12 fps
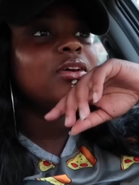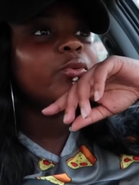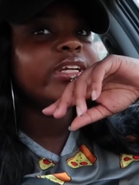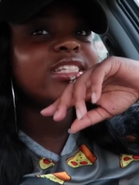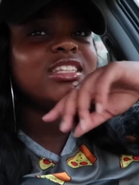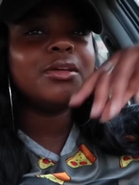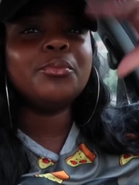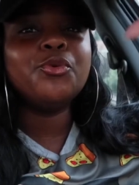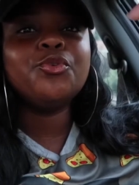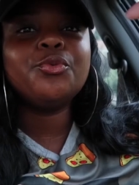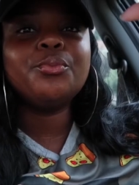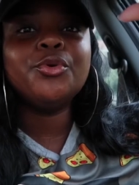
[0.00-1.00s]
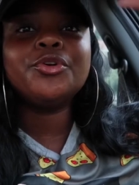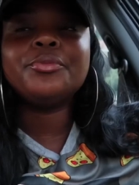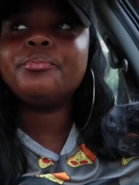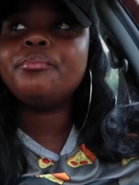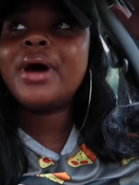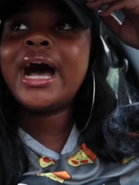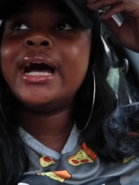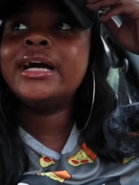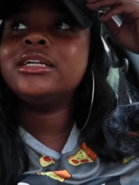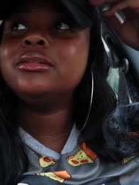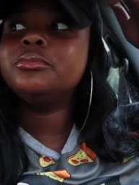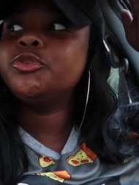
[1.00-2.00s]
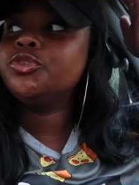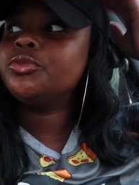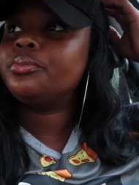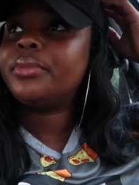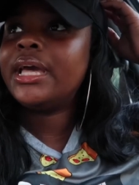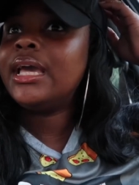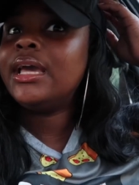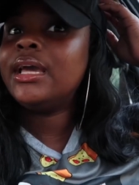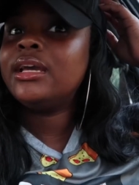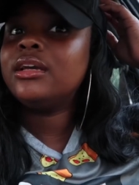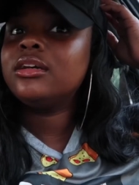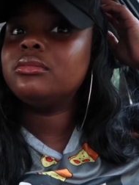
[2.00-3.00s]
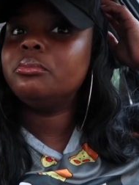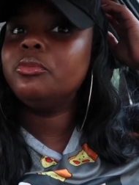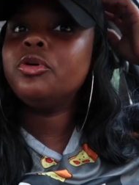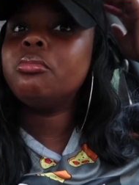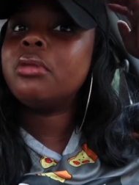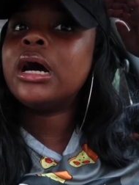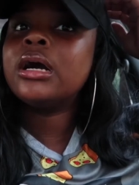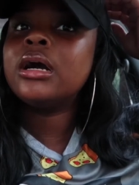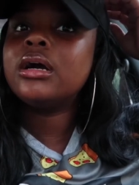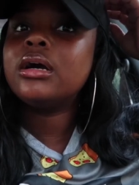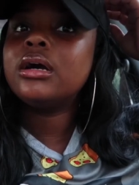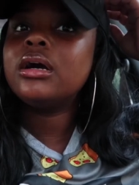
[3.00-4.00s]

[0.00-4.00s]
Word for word: what is it the mook mook bang mook bang mukbang